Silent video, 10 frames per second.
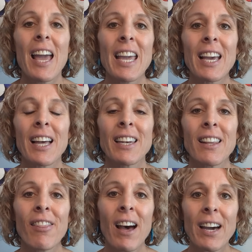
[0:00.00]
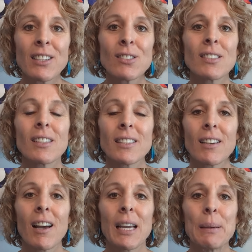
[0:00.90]
And that is a
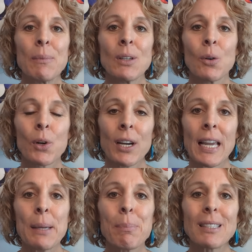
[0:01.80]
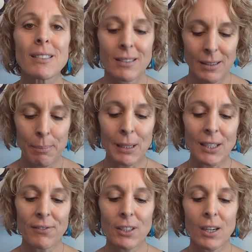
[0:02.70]
time where Apis
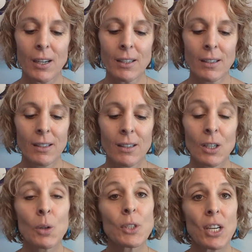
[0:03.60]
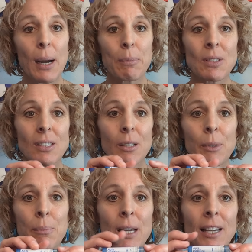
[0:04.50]
mellifica, which happens to
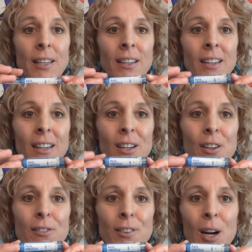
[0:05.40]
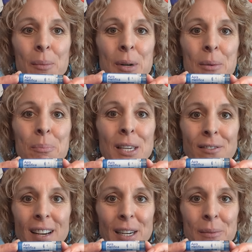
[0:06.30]
be made from bee
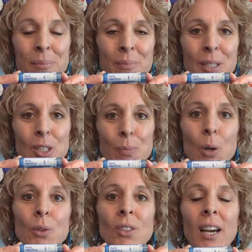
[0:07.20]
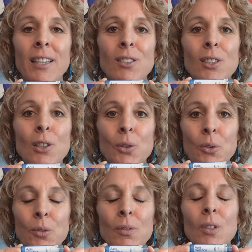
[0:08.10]
venom, it's potentized
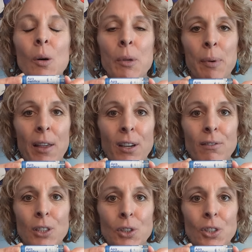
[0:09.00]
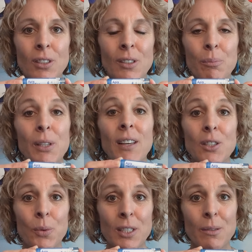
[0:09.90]
dilute homeopathic version, but
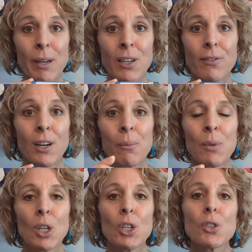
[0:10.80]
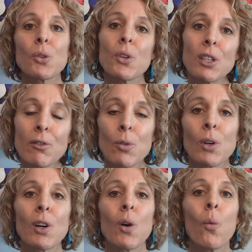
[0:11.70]
that's what it's made from. So
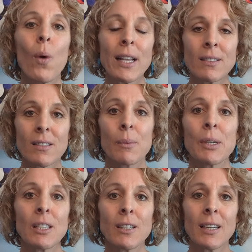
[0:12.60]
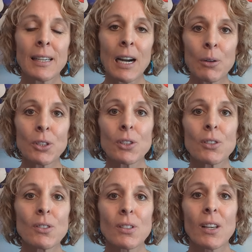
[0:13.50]
therefore, when somebody
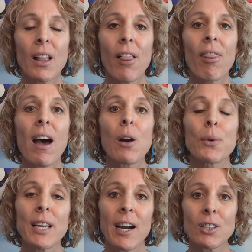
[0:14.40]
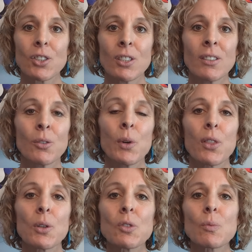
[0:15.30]
encounters that reaction
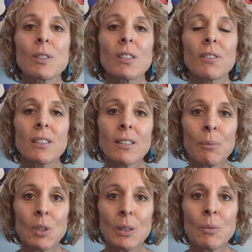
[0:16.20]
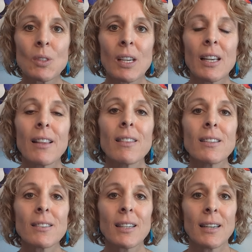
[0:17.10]
with those specific symptoms,
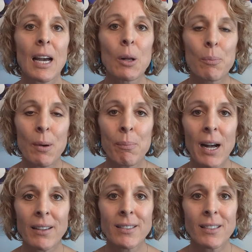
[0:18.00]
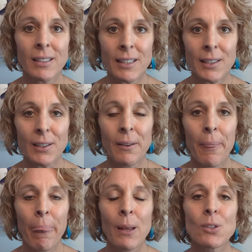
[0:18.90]
this can help them balance and heal.
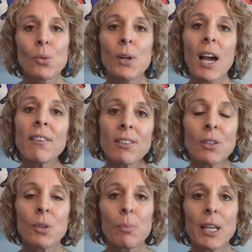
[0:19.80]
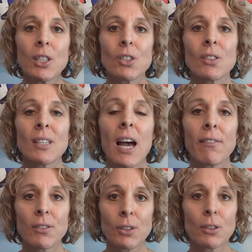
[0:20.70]
So what I've done with patients
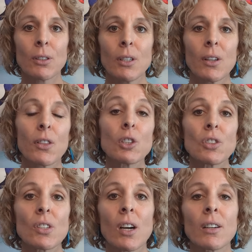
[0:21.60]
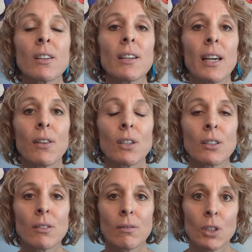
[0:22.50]
after they're stung and
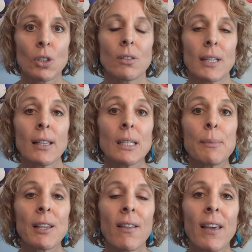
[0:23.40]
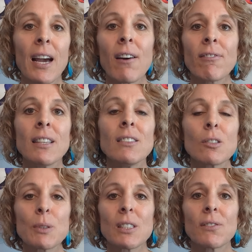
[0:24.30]
they're they're telling me that they have these
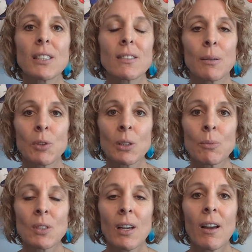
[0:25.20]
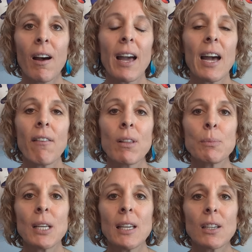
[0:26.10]
specific symptoms, I have
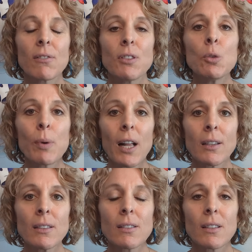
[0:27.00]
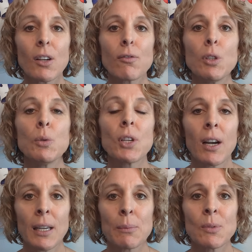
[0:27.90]
them take a few pellets a few
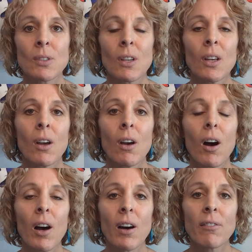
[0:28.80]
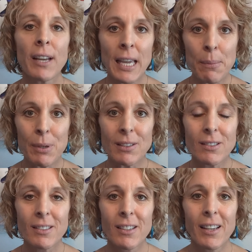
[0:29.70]
times of
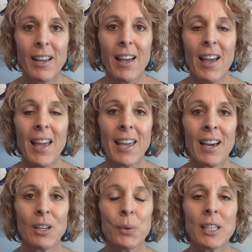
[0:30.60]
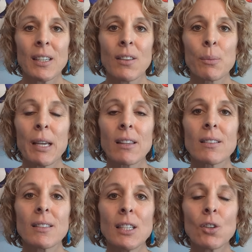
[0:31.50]
Apis. And we can either make
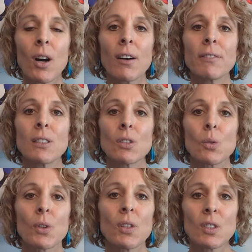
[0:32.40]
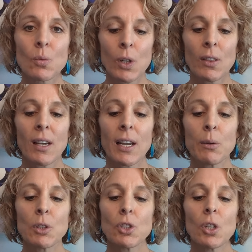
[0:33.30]
this in office or this one that I
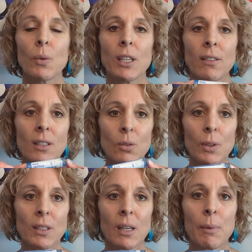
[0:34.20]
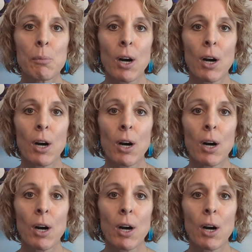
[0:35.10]
was showing. This one can be